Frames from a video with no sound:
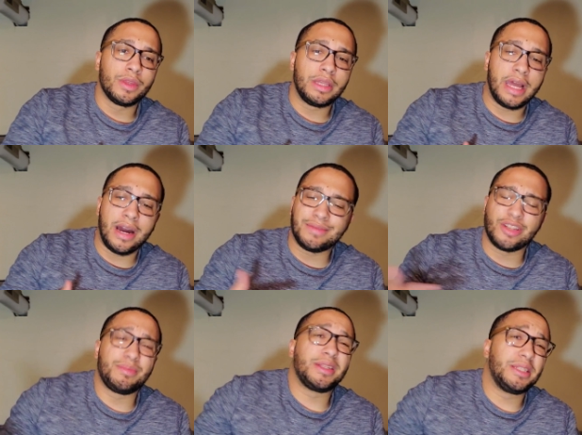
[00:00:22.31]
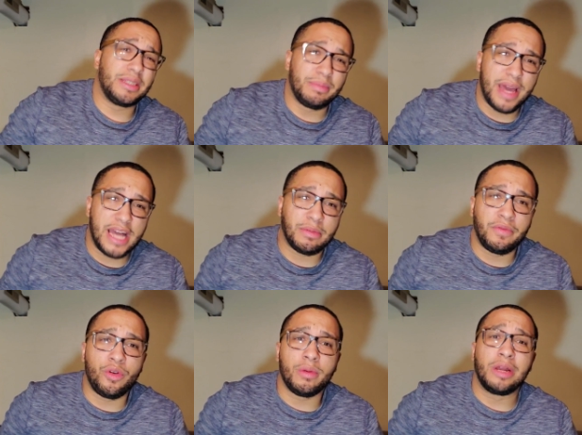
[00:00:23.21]
Now, I've talked about this in the past
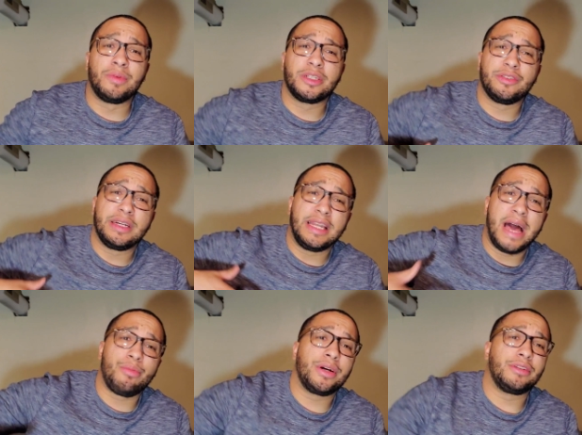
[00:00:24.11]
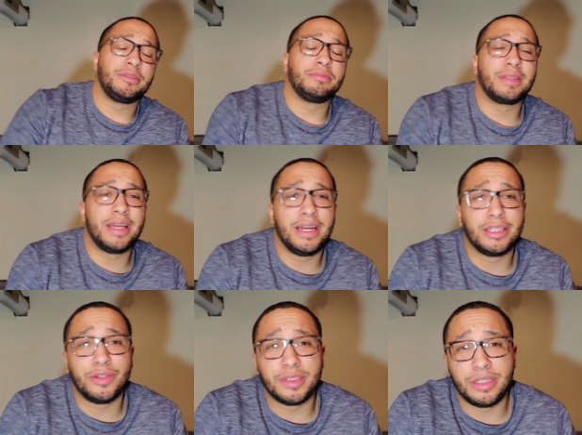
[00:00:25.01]
before, but I wanted to elaborate on some
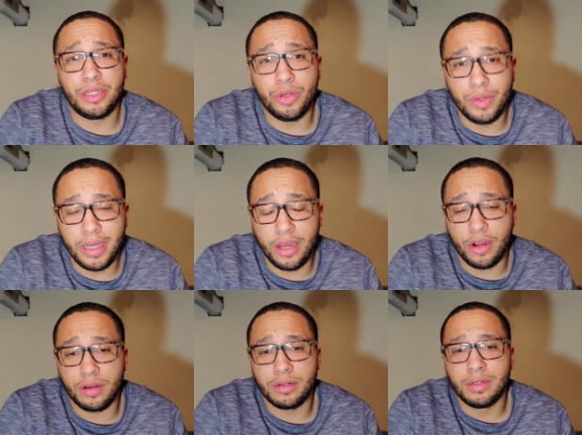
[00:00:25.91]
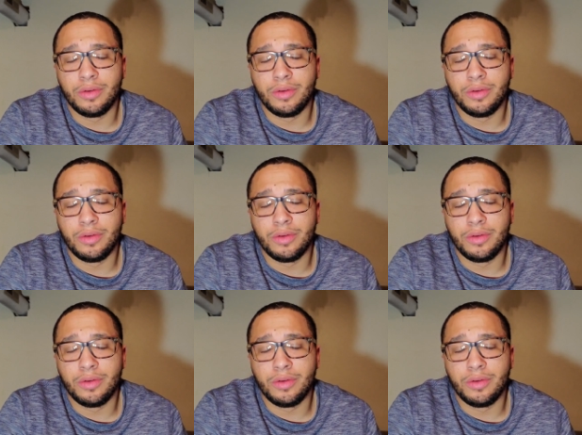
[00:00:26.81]
things. You know, it's a new year.